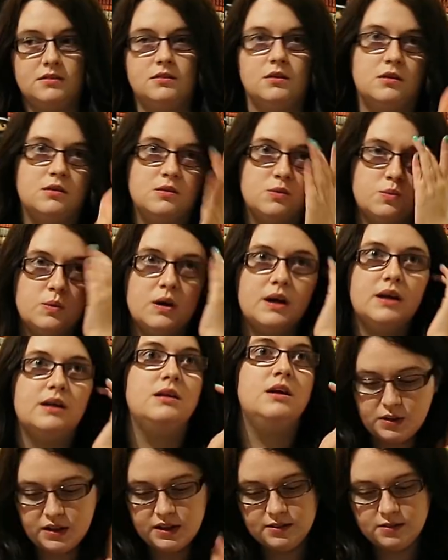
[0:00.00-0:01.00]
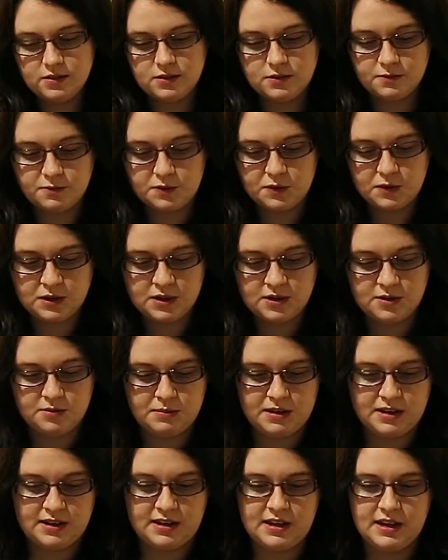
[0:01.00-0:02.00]
haul as well. Last
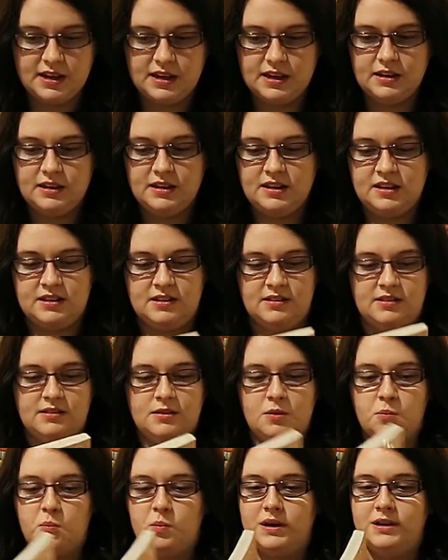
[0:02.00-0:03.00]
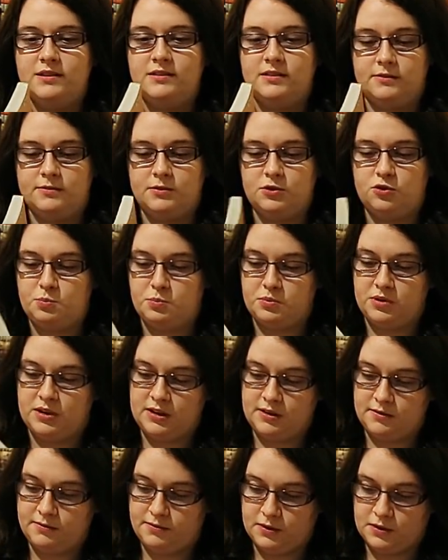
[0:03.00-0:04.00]
volume in here is Waiting for
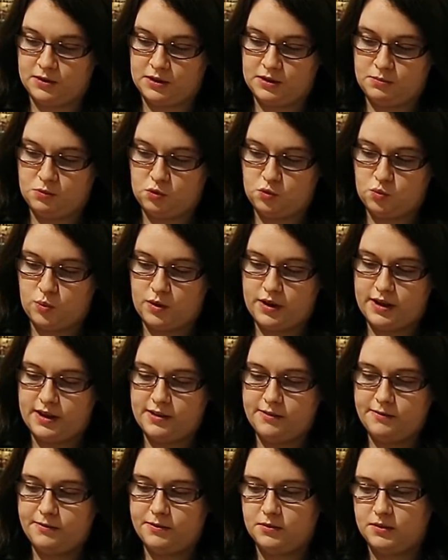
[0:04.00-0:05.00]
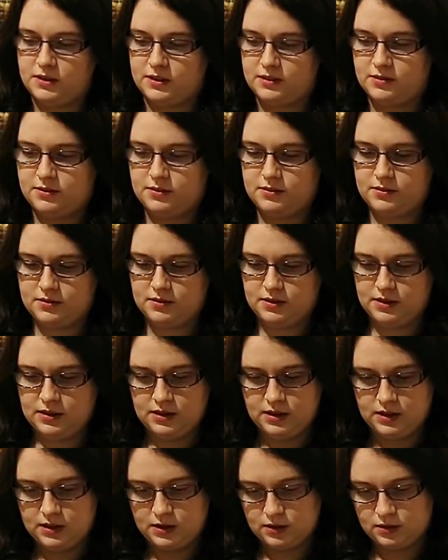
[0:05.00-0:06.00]
Spring Volume 12. That's
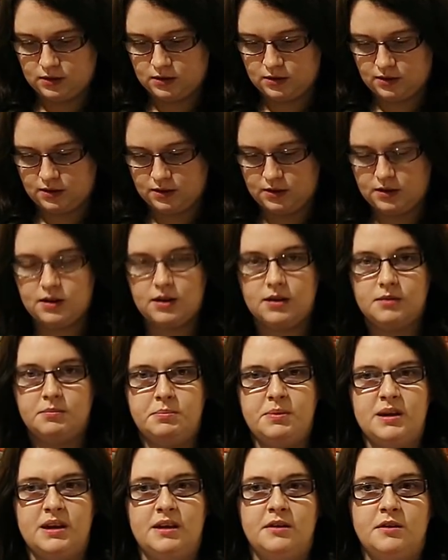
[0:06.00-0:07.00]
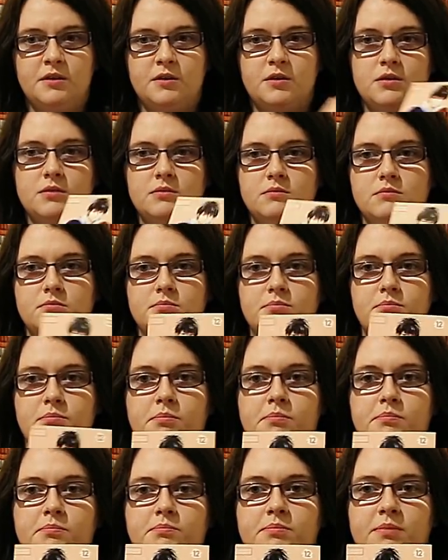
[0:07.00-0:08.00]
got big,
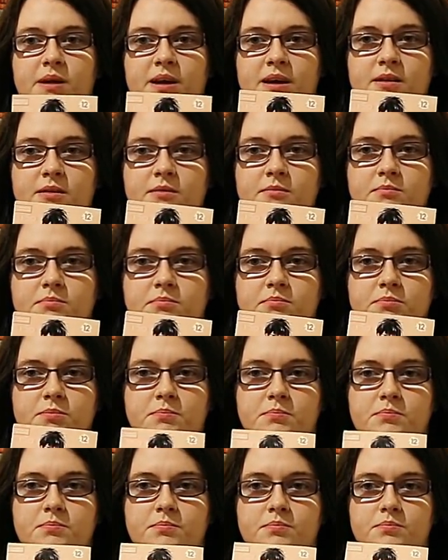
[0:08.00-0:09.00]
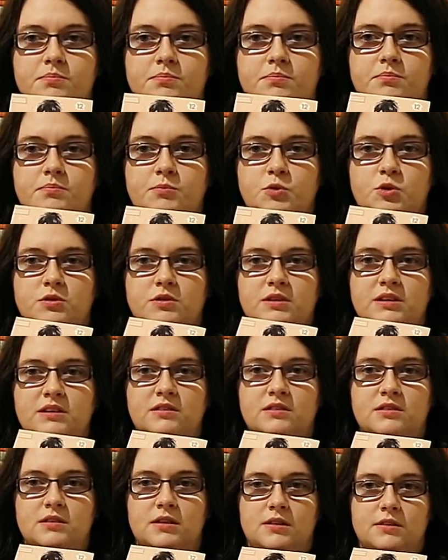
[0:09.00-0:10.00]
like,
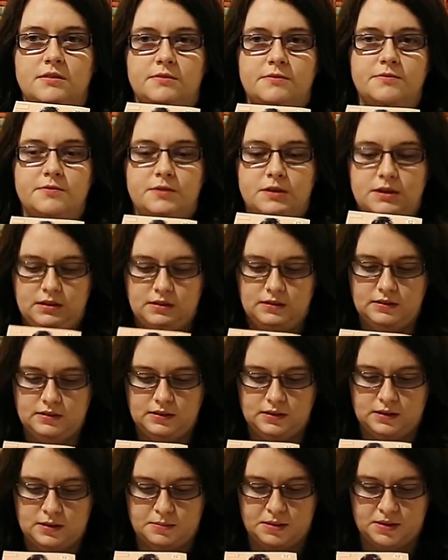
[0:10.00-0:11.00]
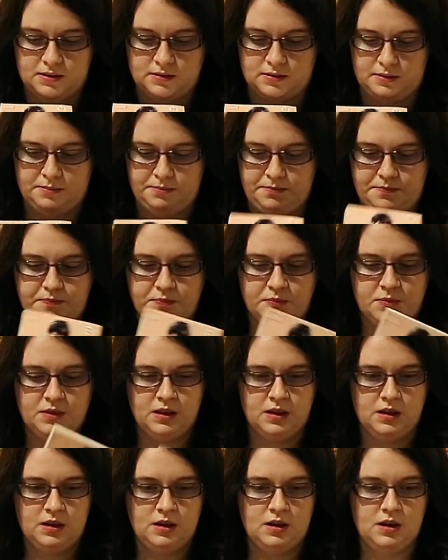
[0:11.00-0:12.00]
crease on the front at the bottom.
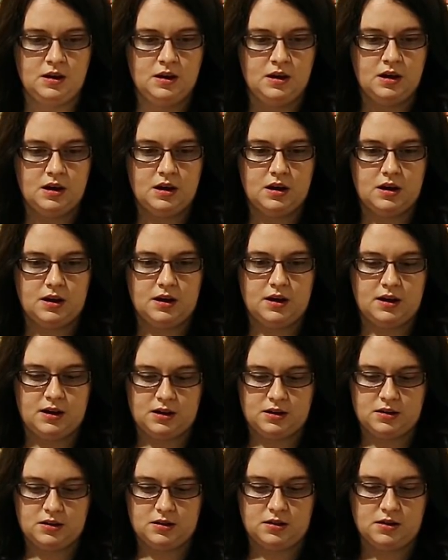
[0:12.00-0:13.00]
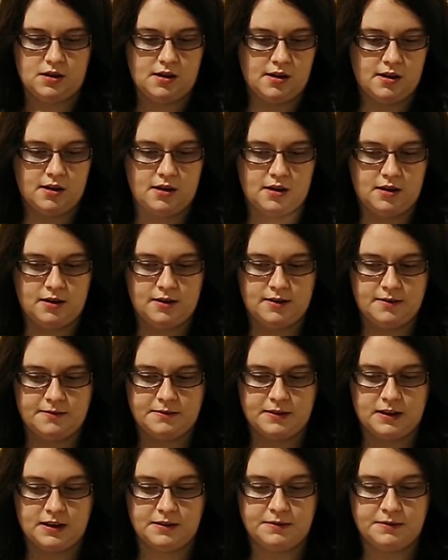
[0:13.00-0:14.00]
I love